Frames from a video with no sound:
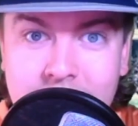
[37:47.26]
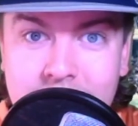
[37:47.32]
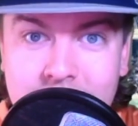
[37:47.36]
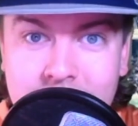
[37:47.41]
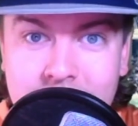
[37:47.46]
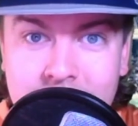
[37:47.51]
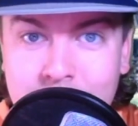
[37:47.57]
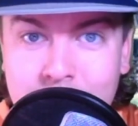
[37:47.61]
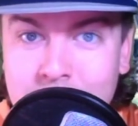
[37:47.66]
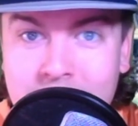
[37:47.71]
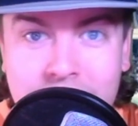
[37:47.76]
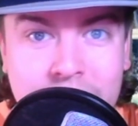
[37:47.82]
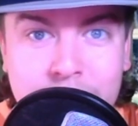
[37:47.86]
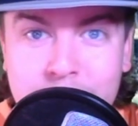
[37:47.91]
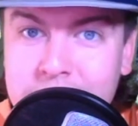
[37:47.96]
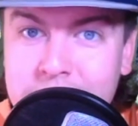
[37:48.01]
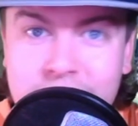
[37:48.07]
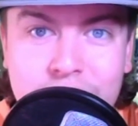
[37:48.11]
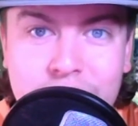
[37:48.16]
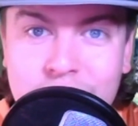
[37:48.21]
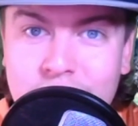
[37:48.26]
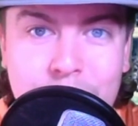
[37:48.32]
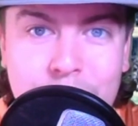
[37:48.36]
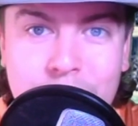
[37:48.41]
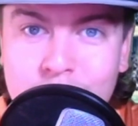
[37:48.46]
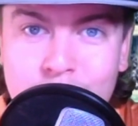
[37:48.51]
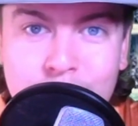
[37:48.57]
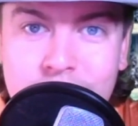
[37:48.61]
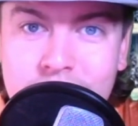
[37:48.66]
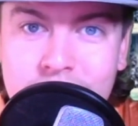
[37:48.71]
because I'm not the biggest
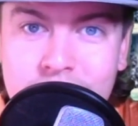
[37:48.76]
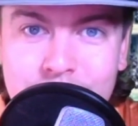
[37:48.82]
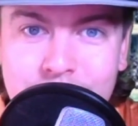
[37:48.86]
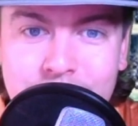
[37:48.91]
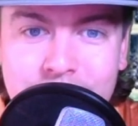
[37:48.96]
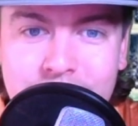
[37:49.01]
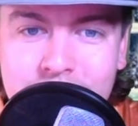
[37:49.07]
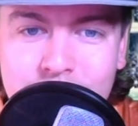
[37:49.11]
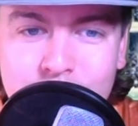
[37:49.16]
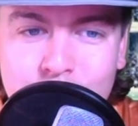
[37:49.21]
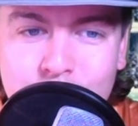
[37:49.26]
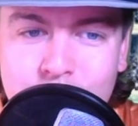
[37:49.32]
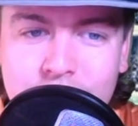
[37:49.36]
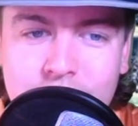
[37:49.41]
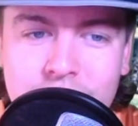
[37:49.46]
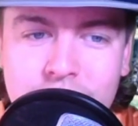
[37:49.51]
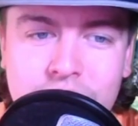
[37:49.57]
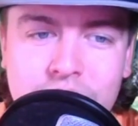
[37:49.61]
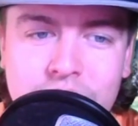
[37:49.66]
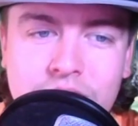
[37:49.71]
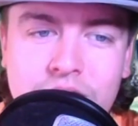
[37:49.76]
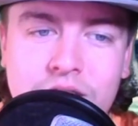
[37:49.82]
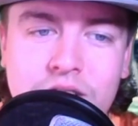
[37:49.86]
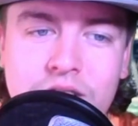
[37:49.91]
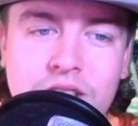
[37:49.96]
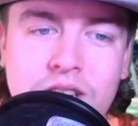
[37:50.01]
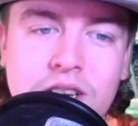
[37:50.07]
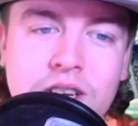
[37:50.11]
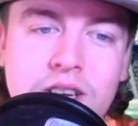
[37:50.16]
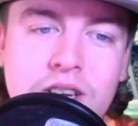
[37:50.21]
Jameis Winston fan in the world.
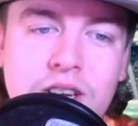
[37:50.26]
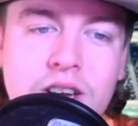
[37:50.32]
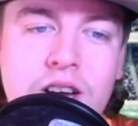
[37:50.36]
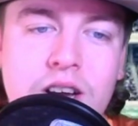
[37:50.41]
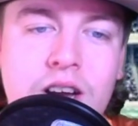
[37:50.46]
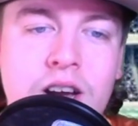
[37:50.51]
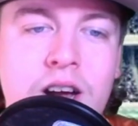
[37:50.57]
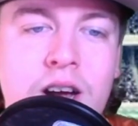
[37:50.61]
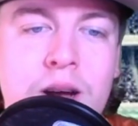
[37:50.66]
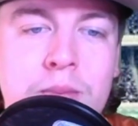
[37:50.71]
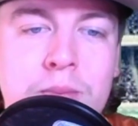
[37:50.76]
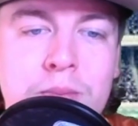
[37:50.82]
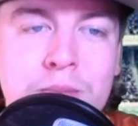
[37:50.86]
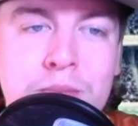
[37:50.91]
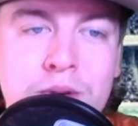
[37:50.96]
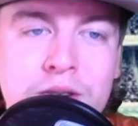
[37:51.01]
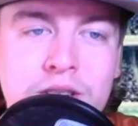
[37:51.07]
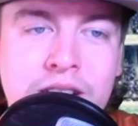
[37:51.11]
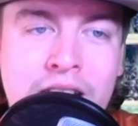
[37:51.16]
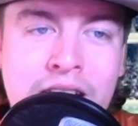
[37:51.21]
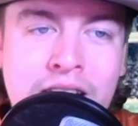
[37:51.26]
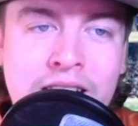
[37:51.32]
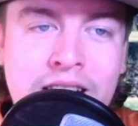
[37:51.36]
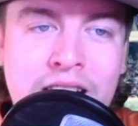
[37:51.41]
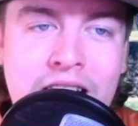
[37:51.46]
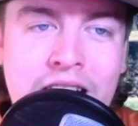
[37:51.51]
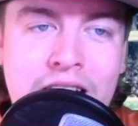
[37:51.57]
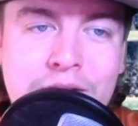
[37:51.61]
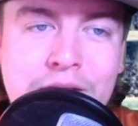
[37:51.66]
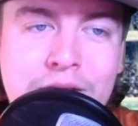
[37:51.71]
But
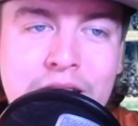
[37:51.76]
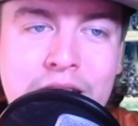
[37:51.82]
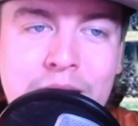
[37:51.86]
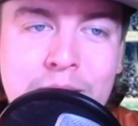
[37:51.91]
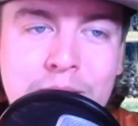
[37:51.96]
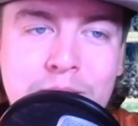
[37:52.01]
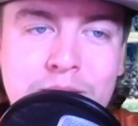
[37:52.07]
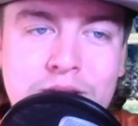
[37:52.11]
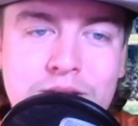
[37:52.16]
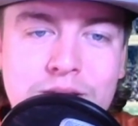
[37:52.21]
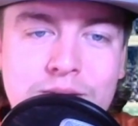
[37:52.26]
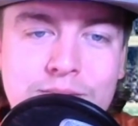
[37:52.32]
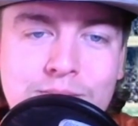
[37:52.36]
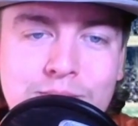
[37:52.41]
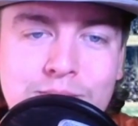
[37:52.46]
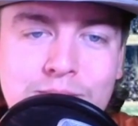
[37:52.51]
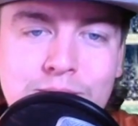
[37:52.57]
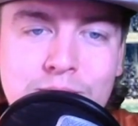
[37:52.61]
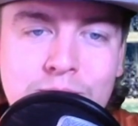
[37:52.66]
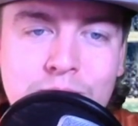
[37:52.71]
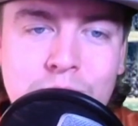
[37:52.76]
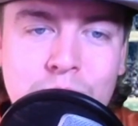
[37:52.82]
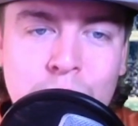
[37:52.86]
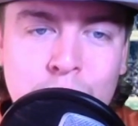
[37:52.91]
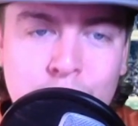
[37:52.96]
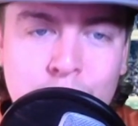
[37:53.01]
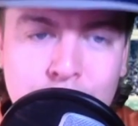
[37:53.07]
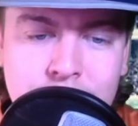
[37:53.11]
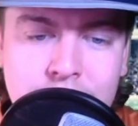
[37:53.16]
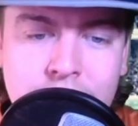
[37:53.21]
8.5 games,
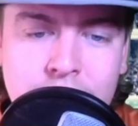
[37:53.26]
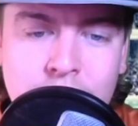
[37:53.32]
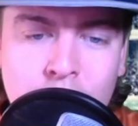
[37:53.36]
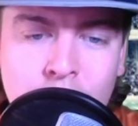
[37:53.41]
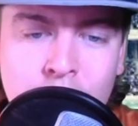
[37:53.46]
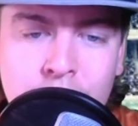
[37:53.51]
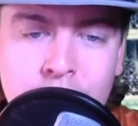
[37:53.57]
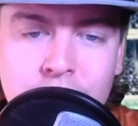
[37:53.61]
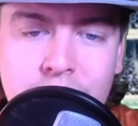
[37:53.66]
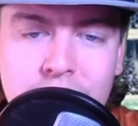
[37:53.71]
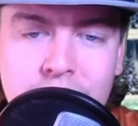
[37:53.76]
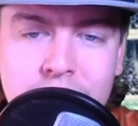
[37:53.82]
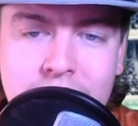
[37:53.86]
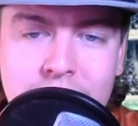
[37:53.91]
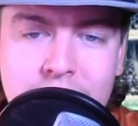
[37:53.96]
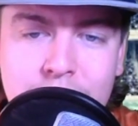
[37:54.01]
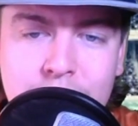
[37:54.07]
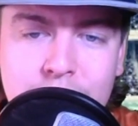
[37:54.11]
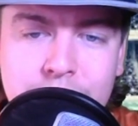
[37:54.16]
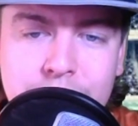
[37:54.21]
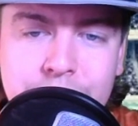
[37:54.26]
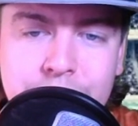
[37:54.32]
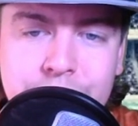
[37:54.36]
we'll say over on that one.